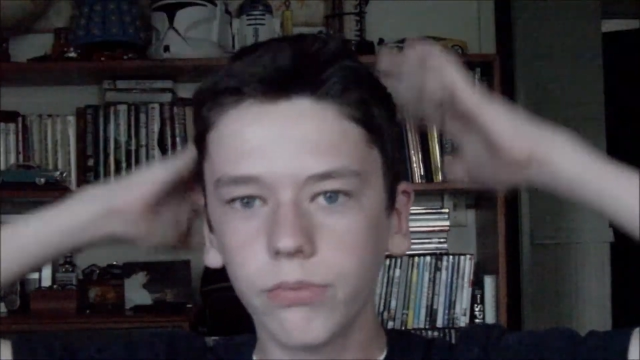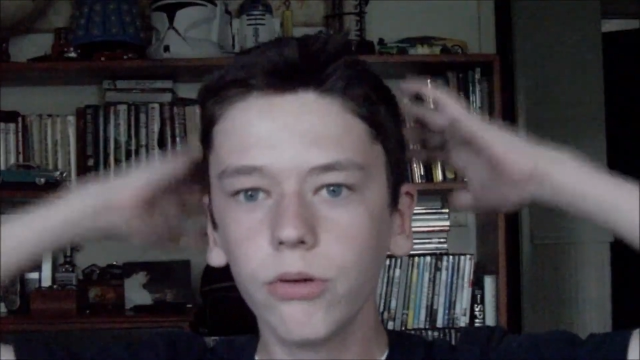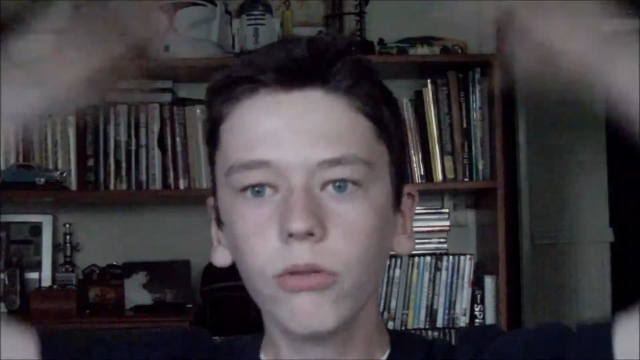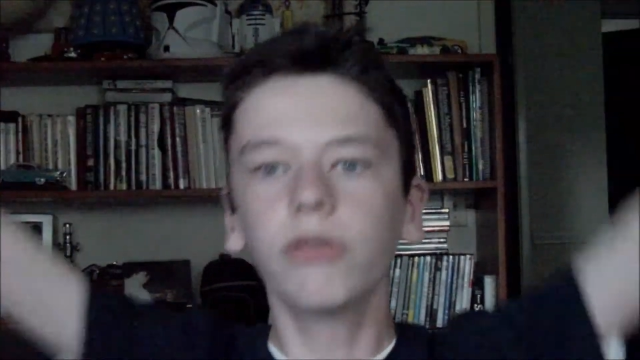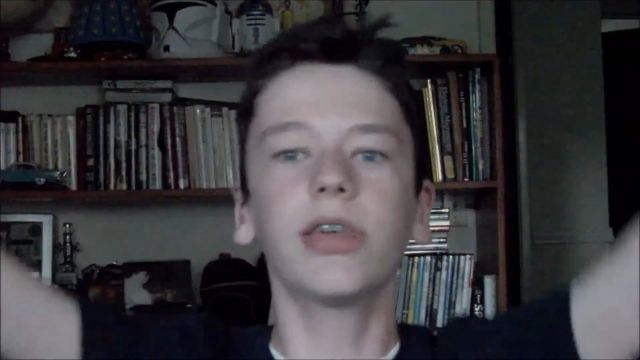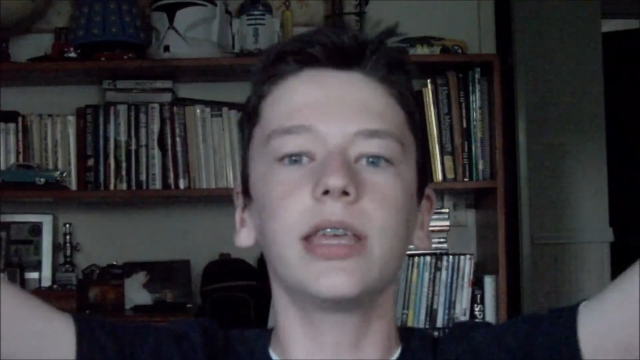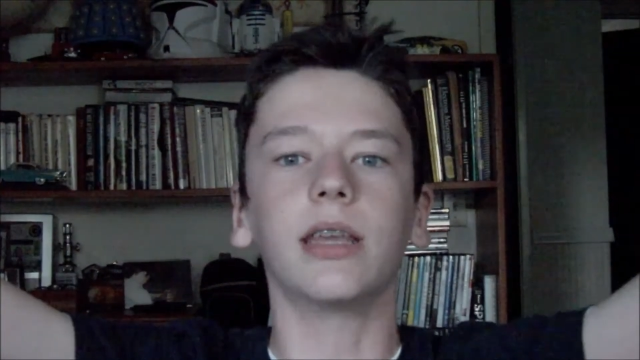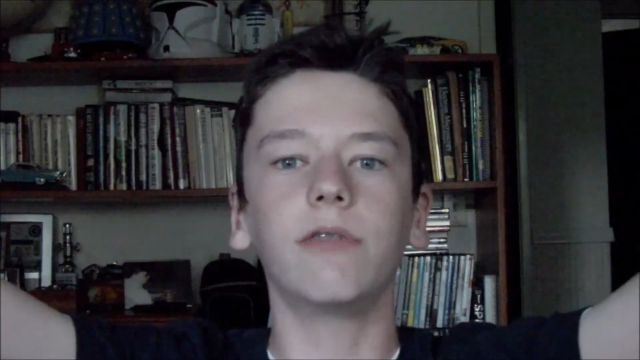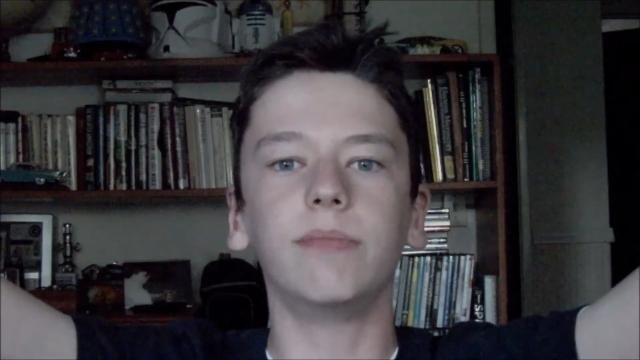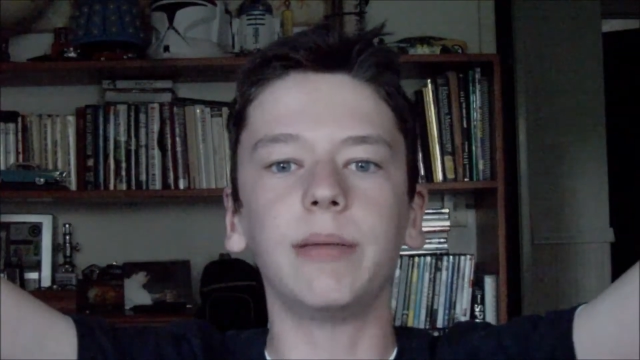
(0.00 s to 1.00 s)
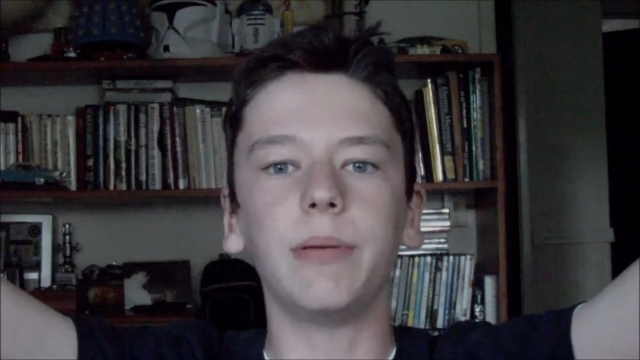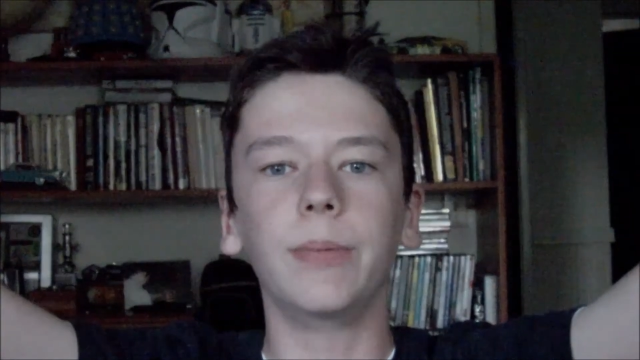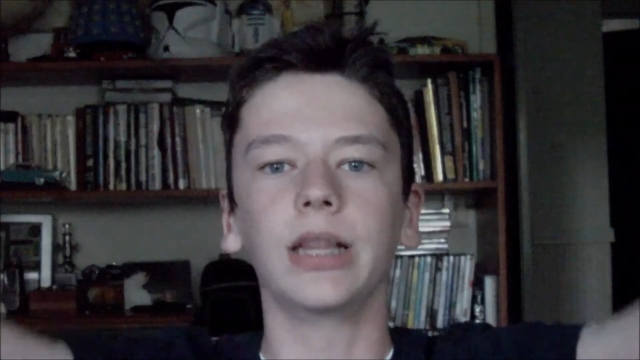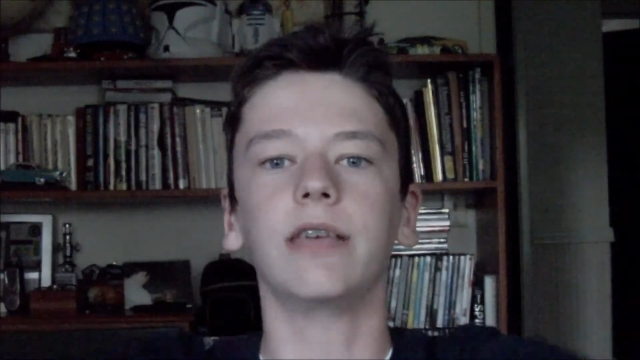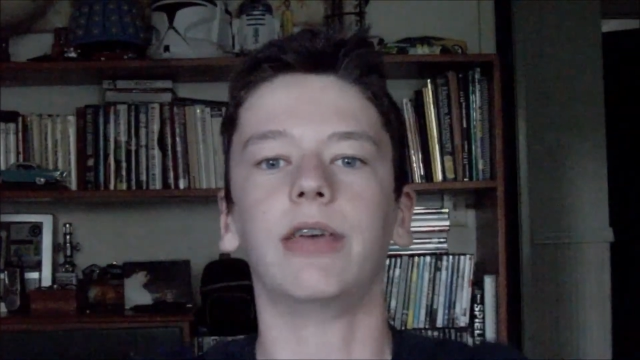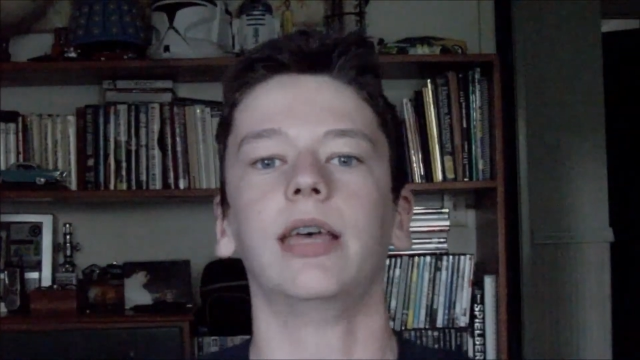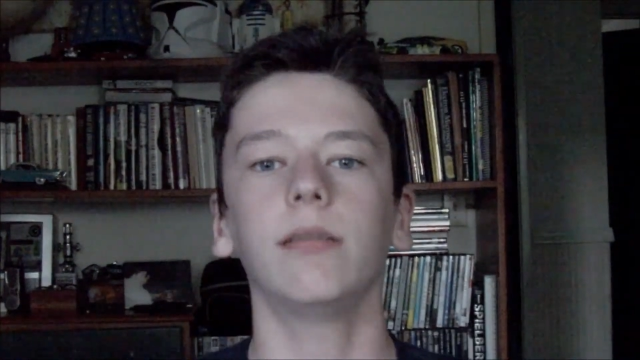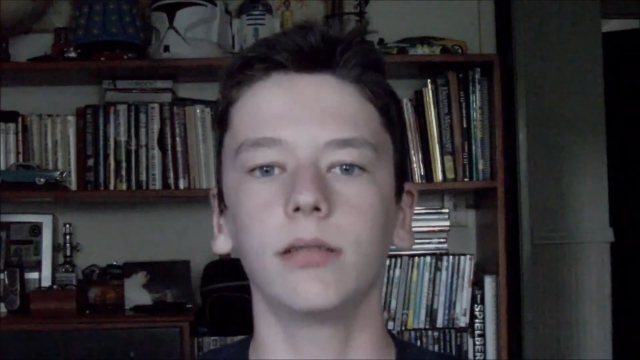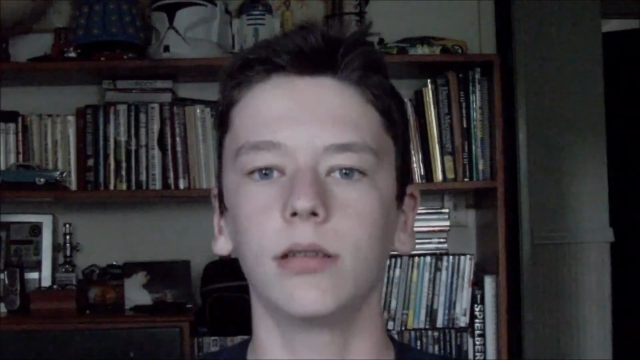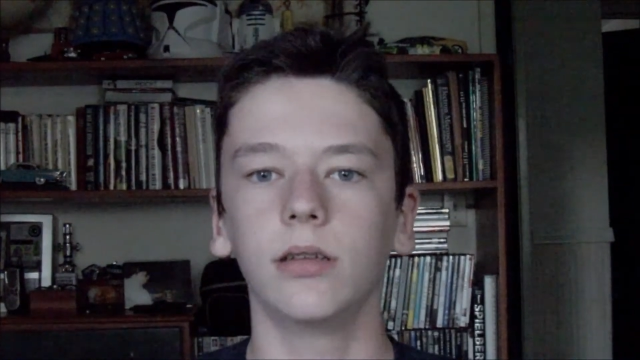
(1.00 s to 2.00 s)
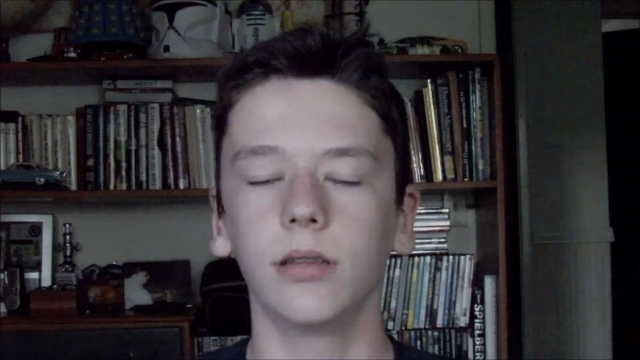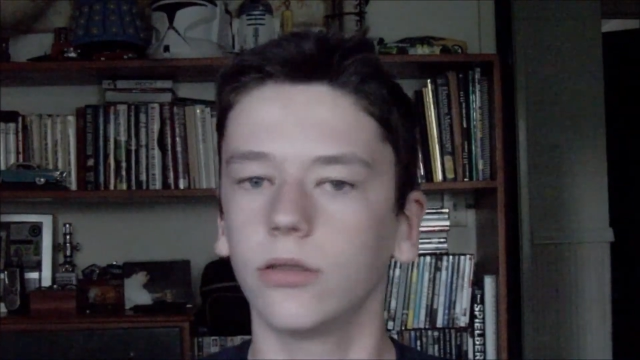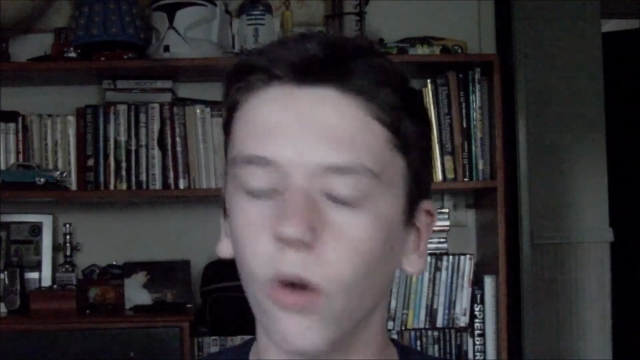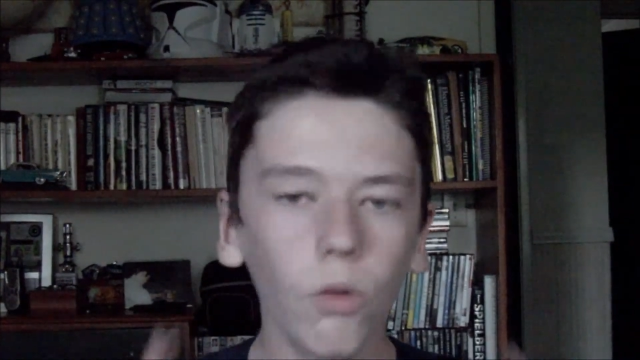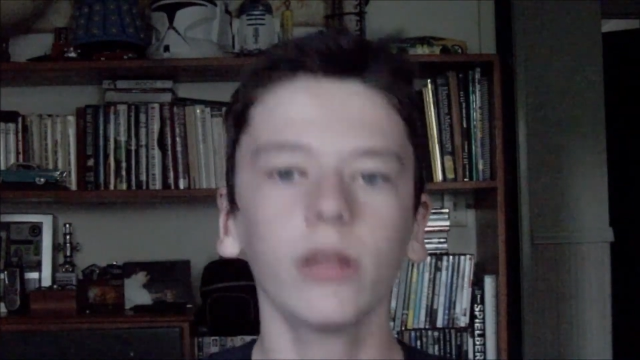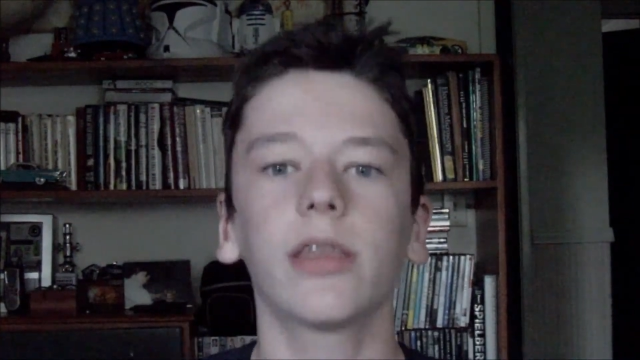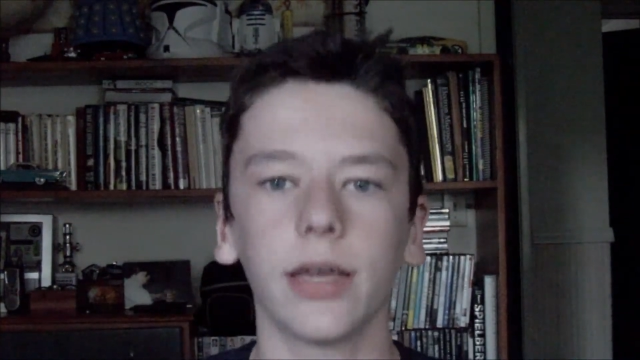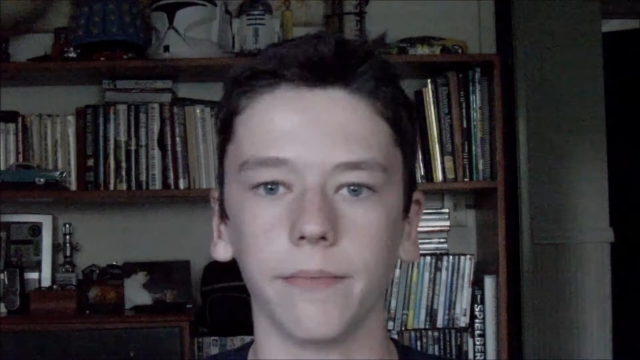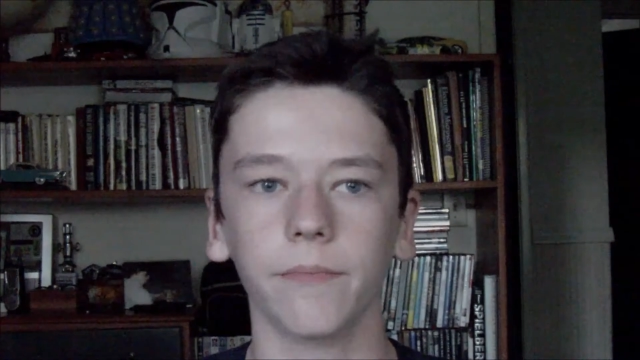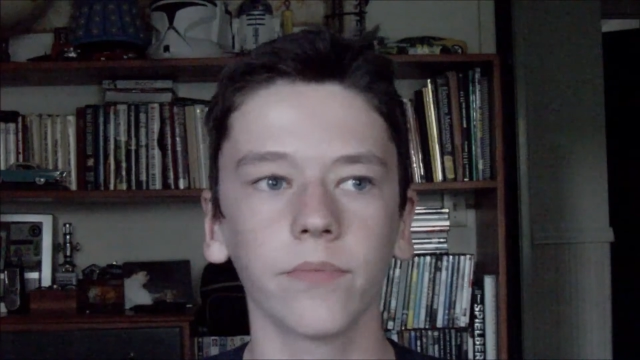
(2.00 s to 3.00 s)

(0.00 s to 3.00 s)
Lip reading: The only thing that would have made me believe that. Only thing.